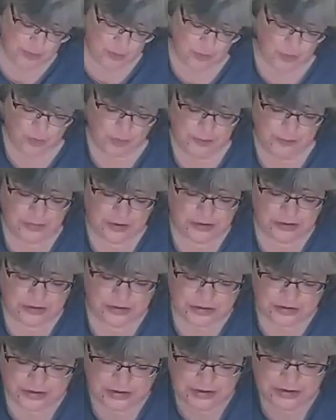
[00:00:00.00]
what we
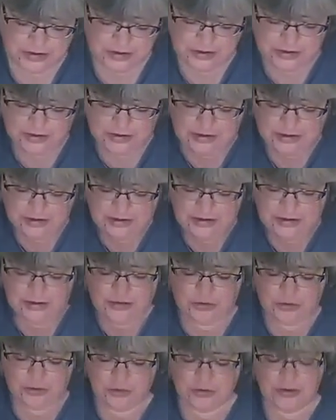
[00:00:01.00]
must.
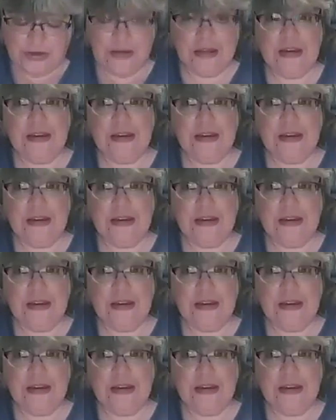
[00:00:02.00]
This was in the